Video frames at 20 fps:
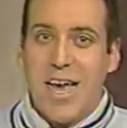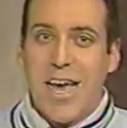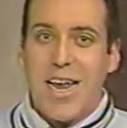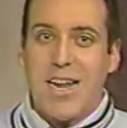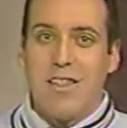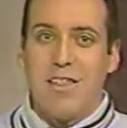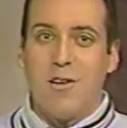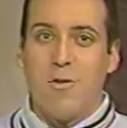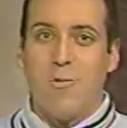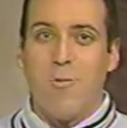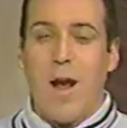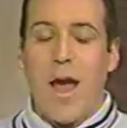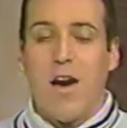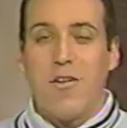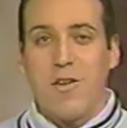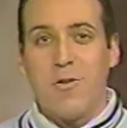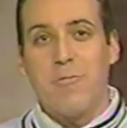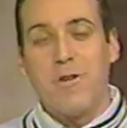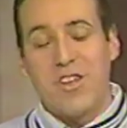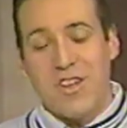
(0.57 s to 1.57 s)
and a little
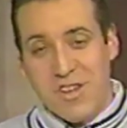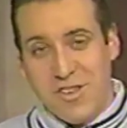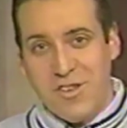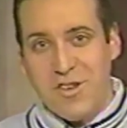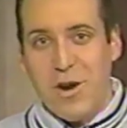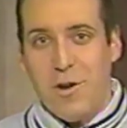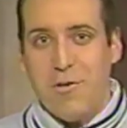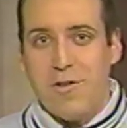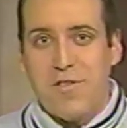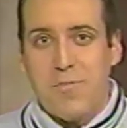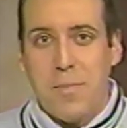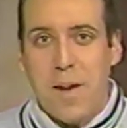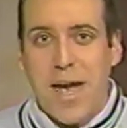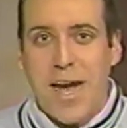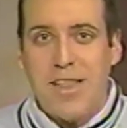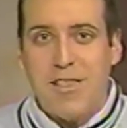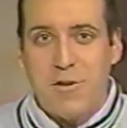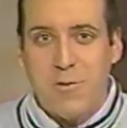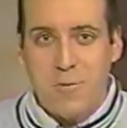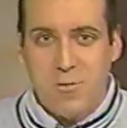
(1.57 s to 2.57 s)
rowdy, which isn't always
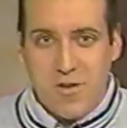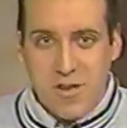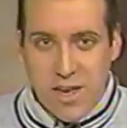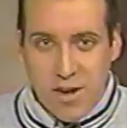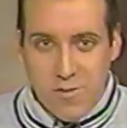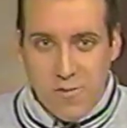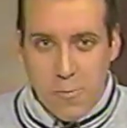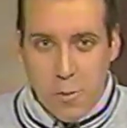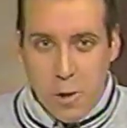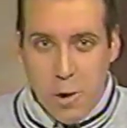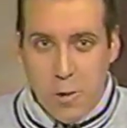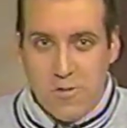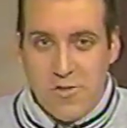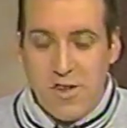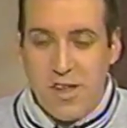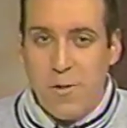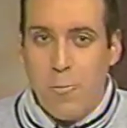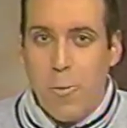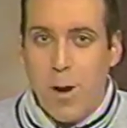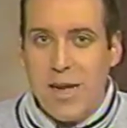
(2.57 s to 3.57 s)
bad. The Crusaders were
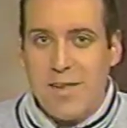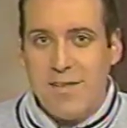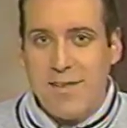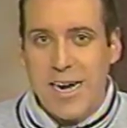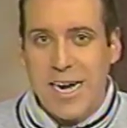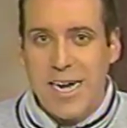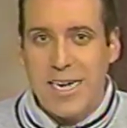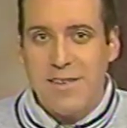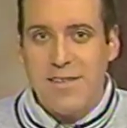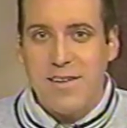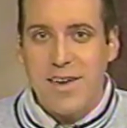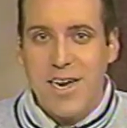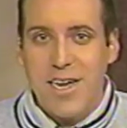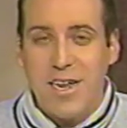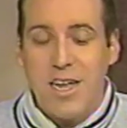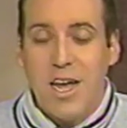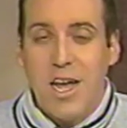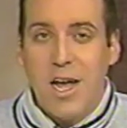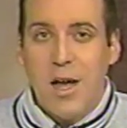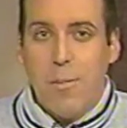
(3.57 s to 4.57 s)
hosting West High
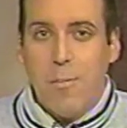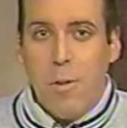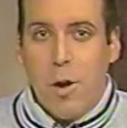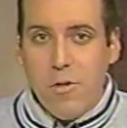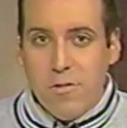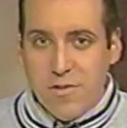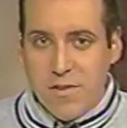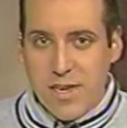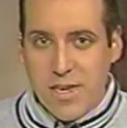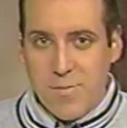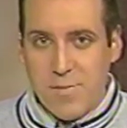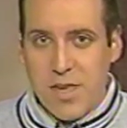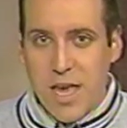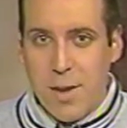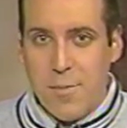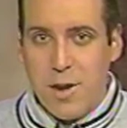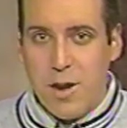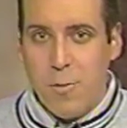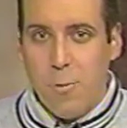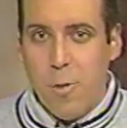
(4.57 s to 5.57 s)
tonight. Both teams
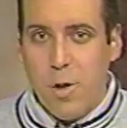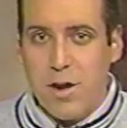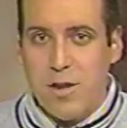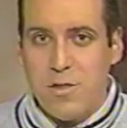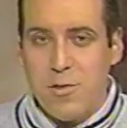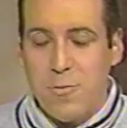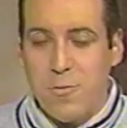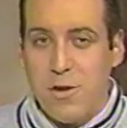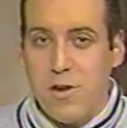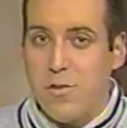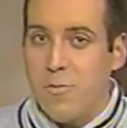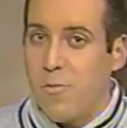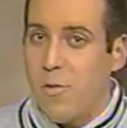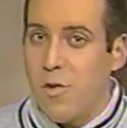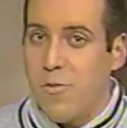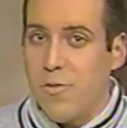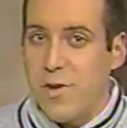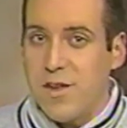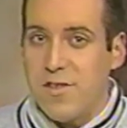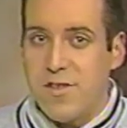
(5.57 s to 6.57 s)
came in at 1 and 3. The
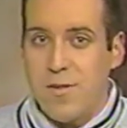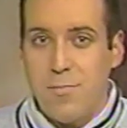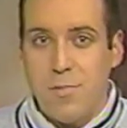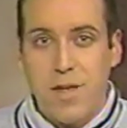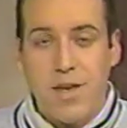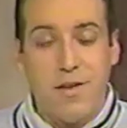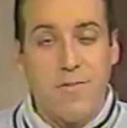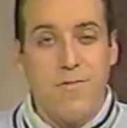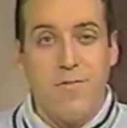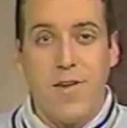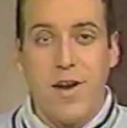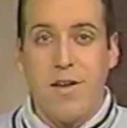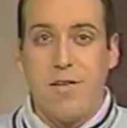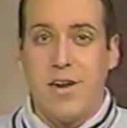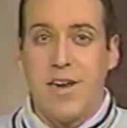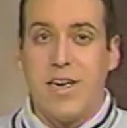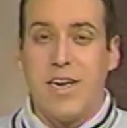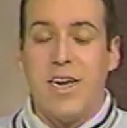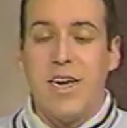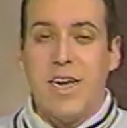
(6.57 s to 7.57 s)
Wolverines have played a
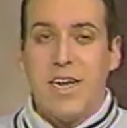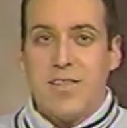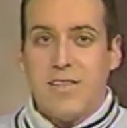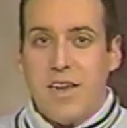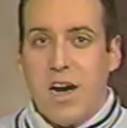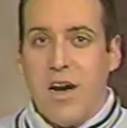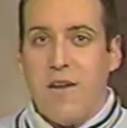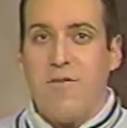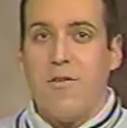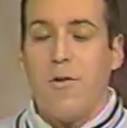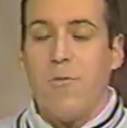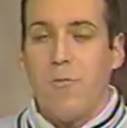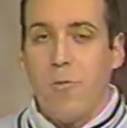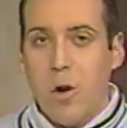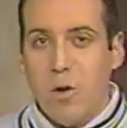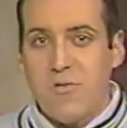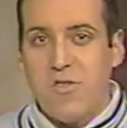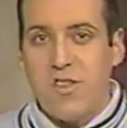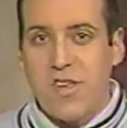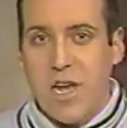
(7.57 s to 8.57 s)
very tough
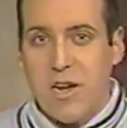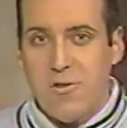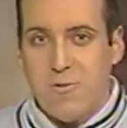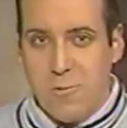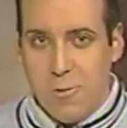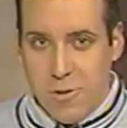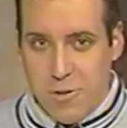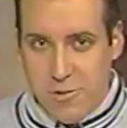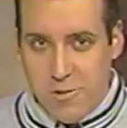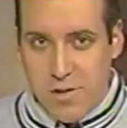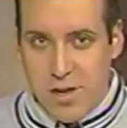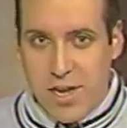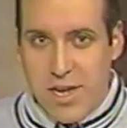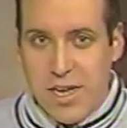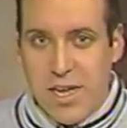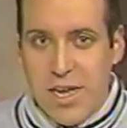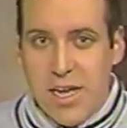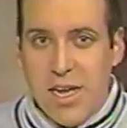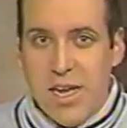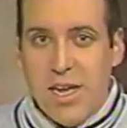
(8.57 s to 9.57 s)
road schedule
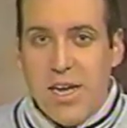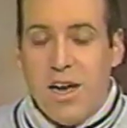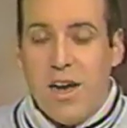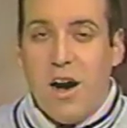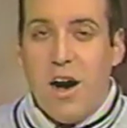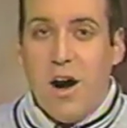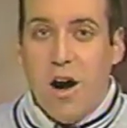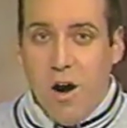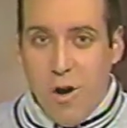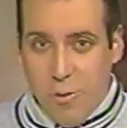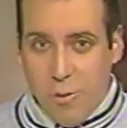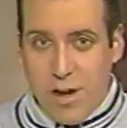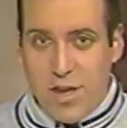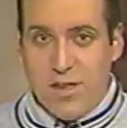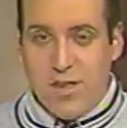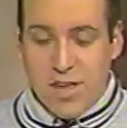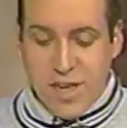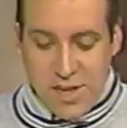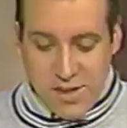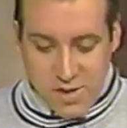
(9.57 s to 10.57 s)
early,
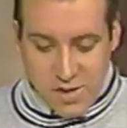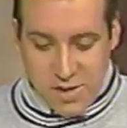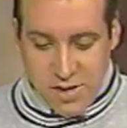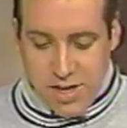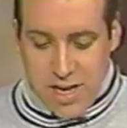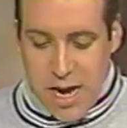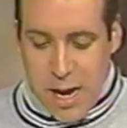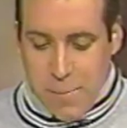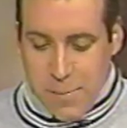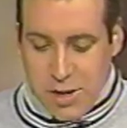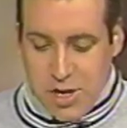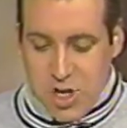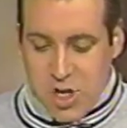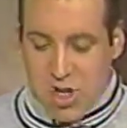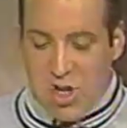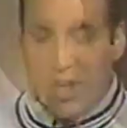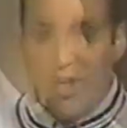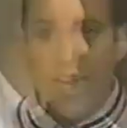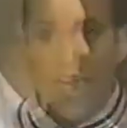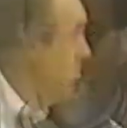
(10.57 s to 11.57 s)
always against good
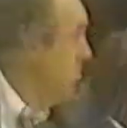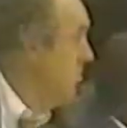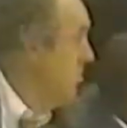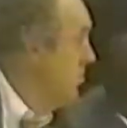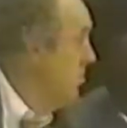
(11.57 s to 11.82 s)
competition. And as